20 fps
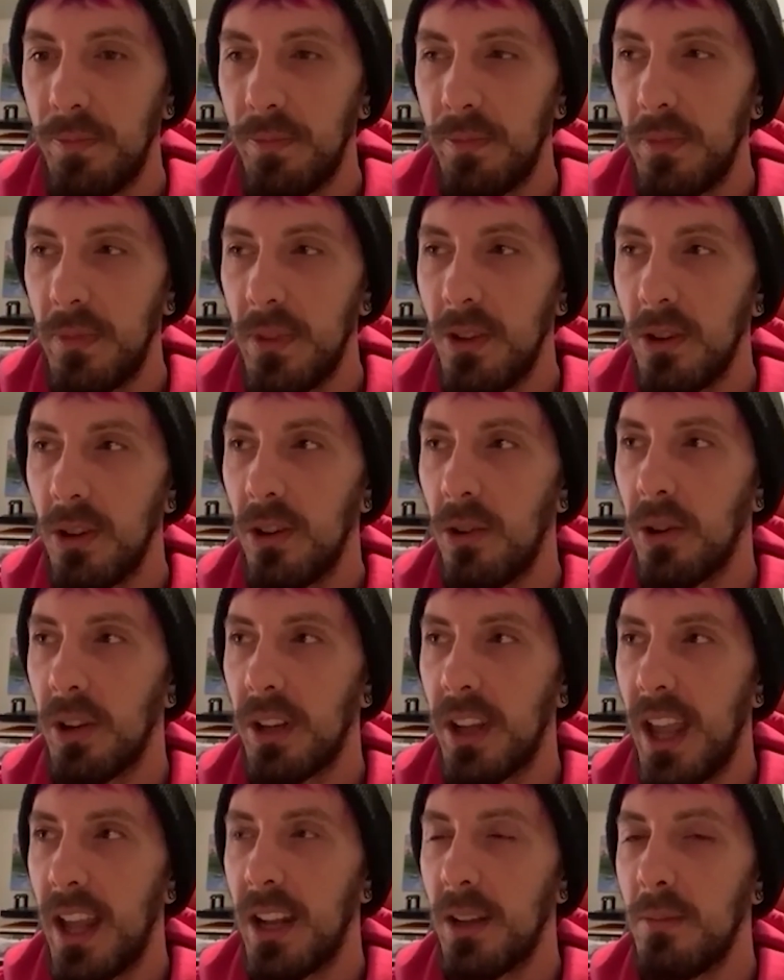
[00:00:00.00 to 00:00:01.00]
an
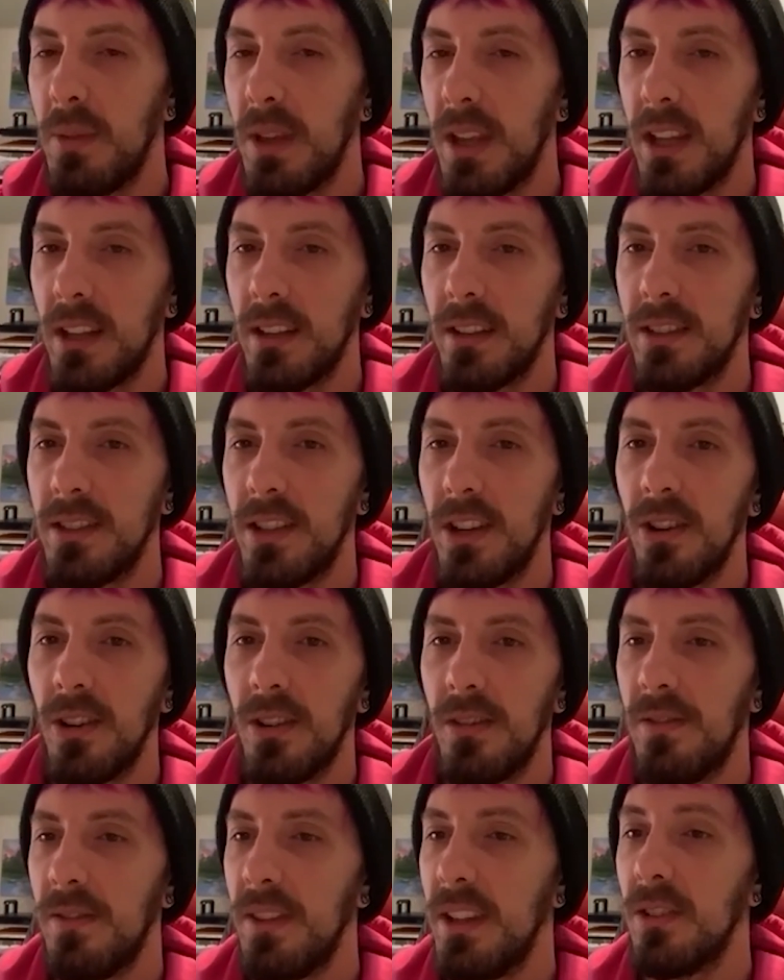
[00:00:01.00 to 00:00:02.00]
organic being that's here to
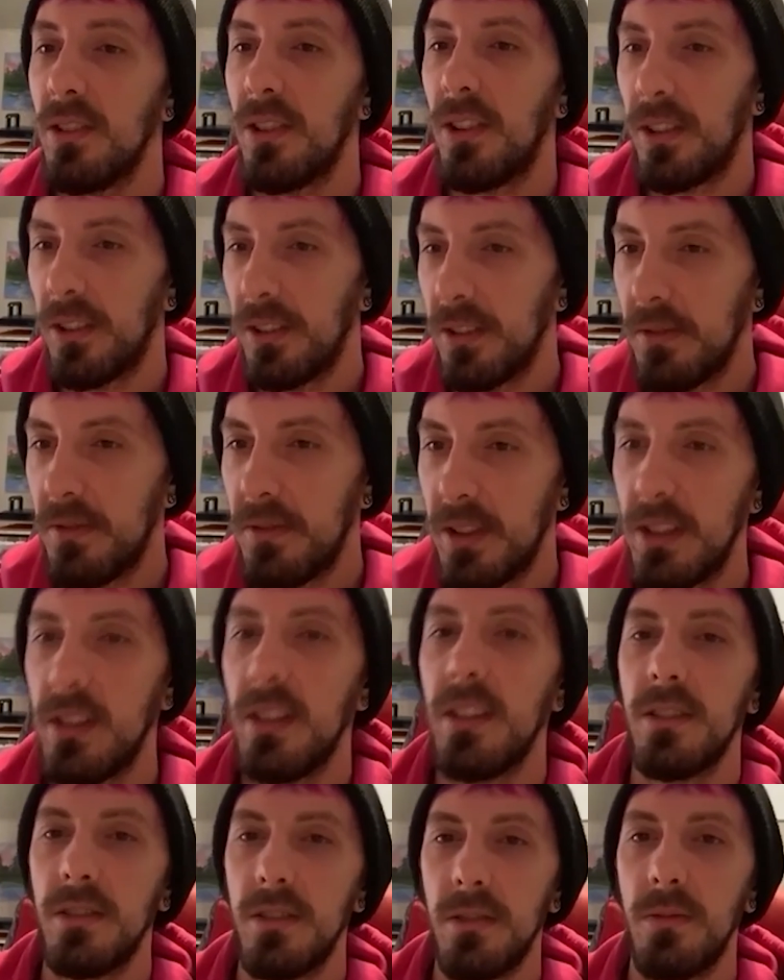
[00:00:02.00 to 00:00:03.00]
feel all of the
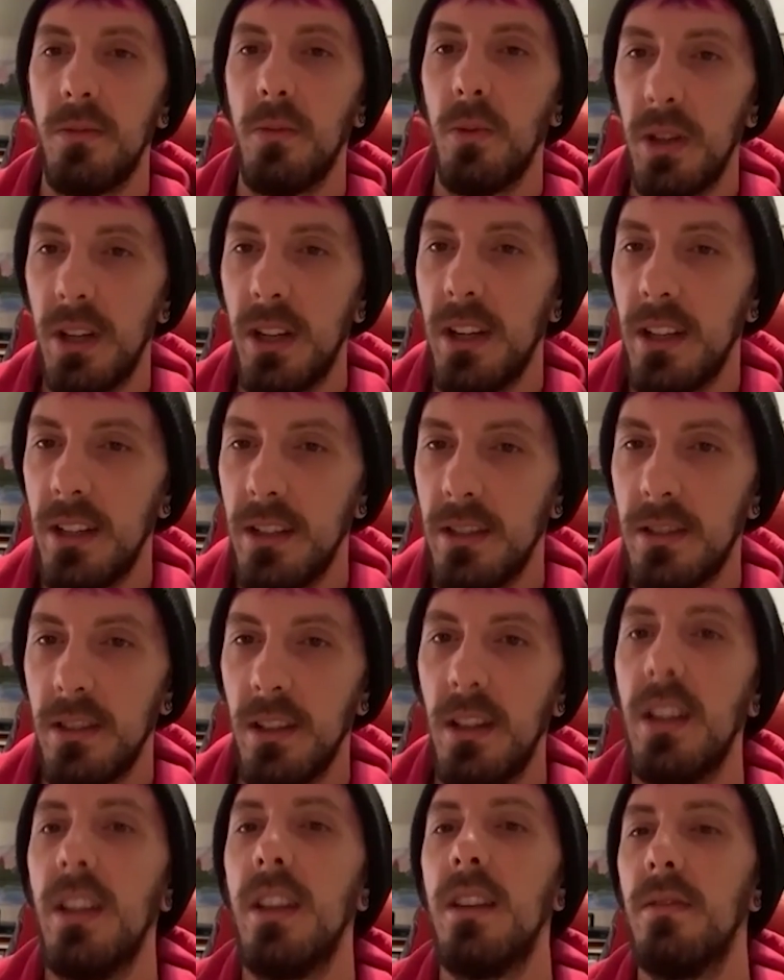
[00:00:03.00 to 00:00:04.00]
feelings of what it is to
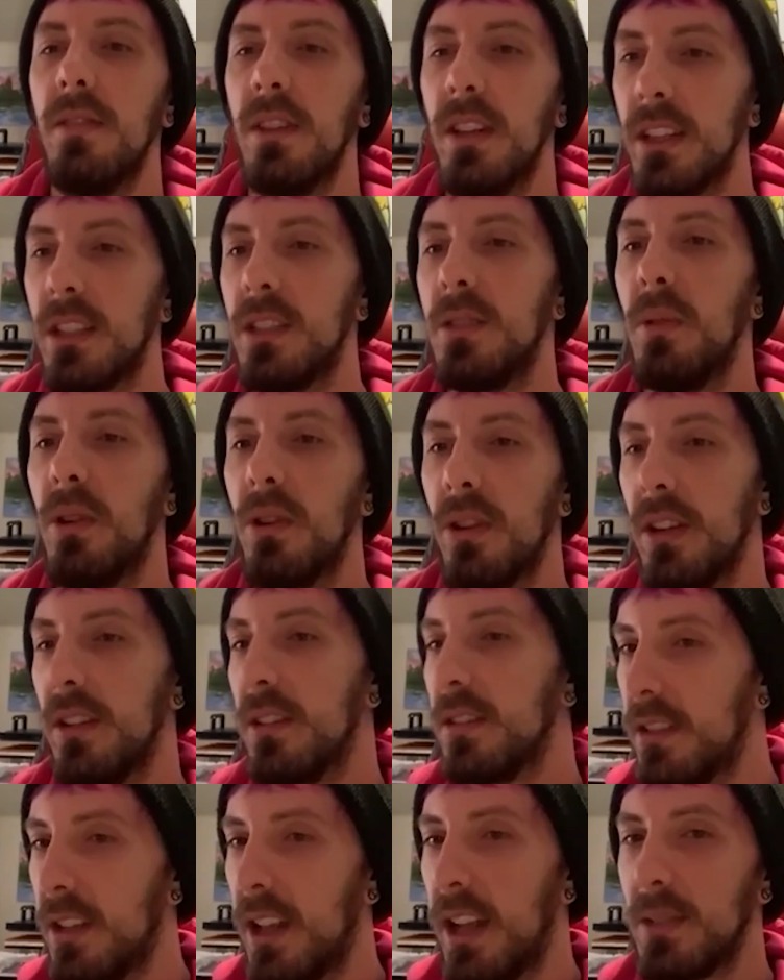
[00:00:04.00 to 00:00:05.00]
live and
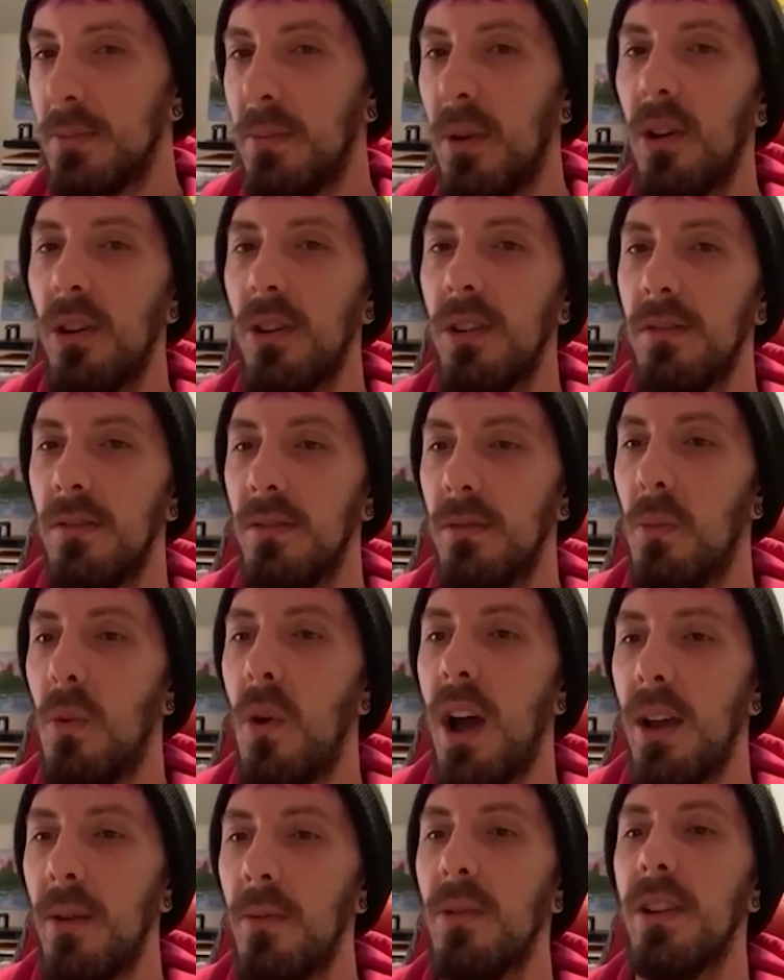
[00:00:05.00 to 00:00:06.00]
experience. And that's part of
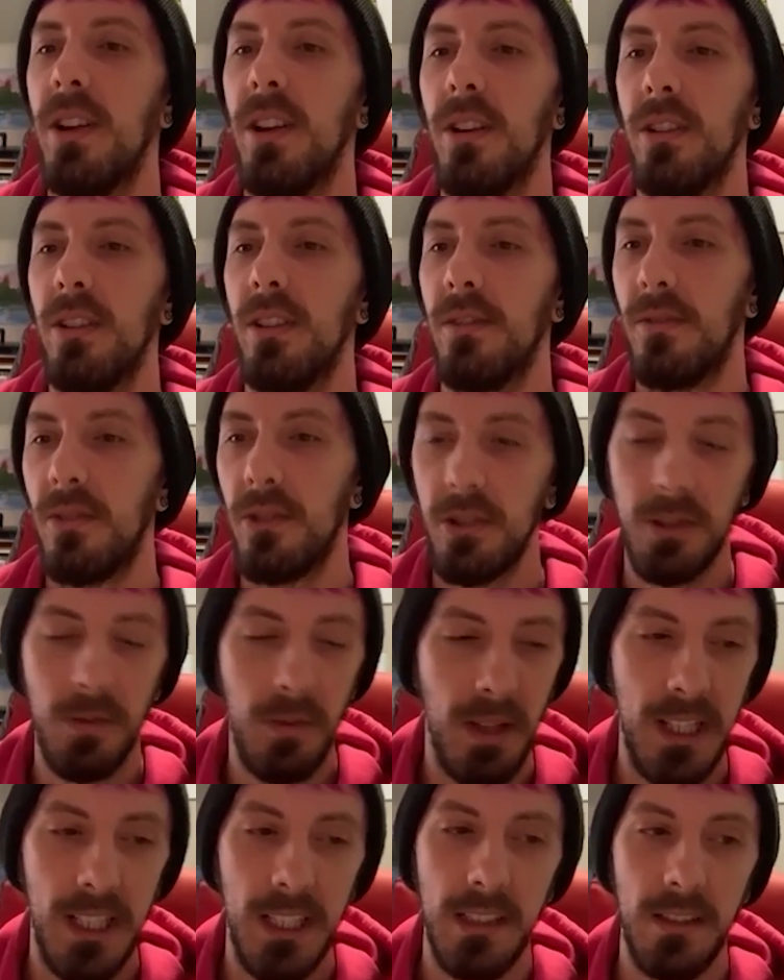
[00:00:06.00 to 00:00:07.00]
why we're here in the first
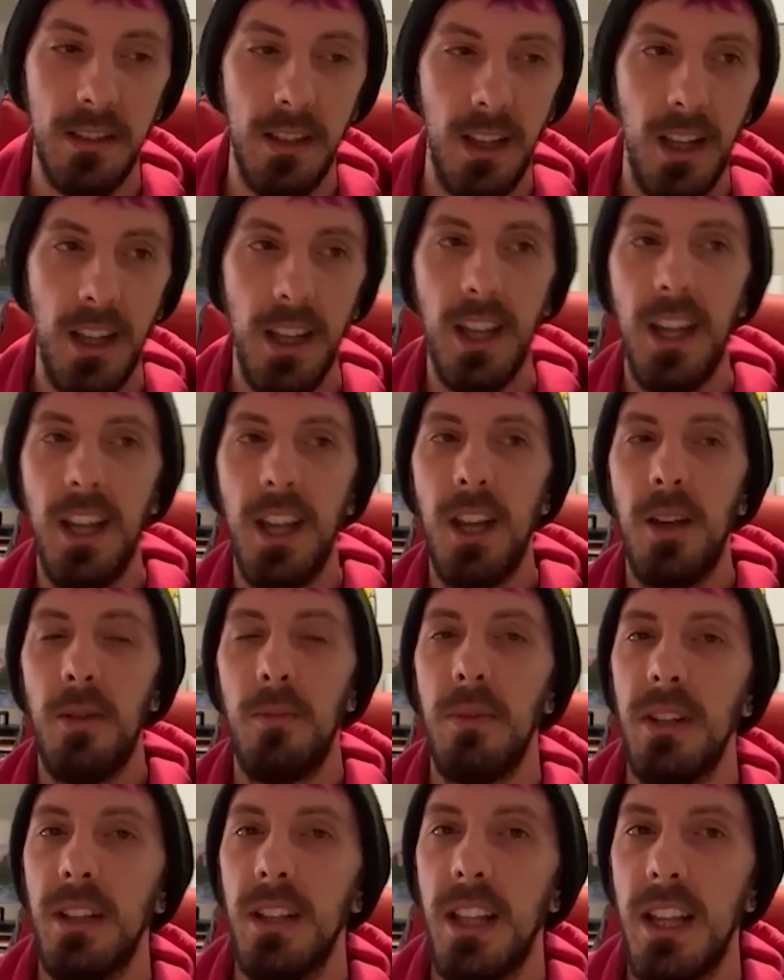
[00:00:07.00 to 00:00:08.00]
place.
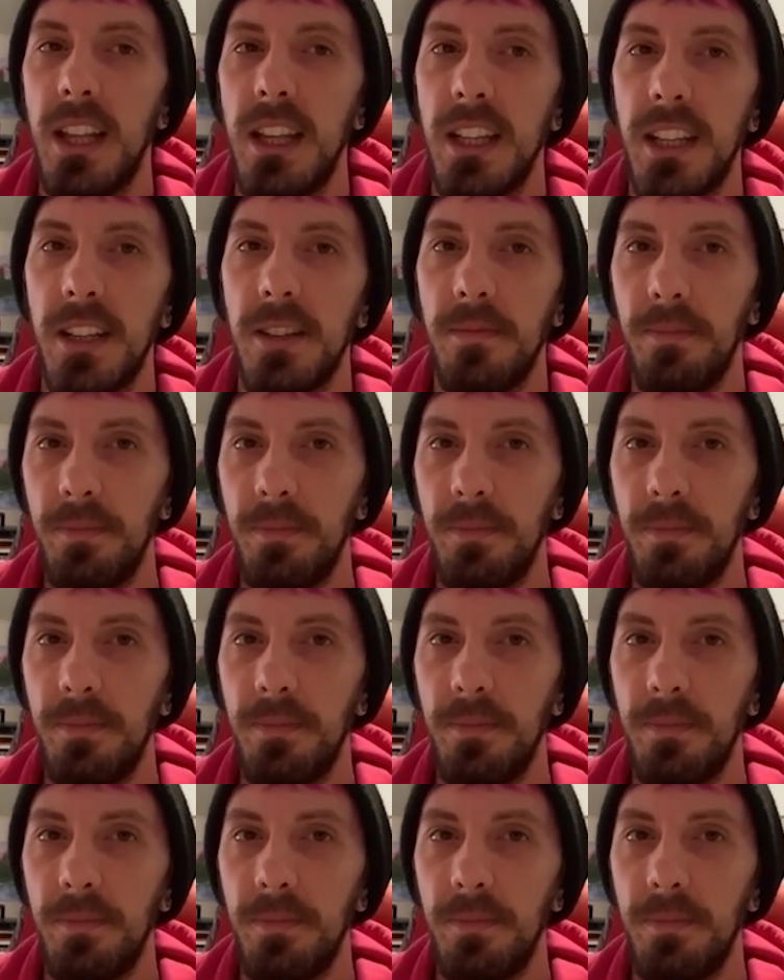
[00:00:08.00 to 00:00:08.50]
But like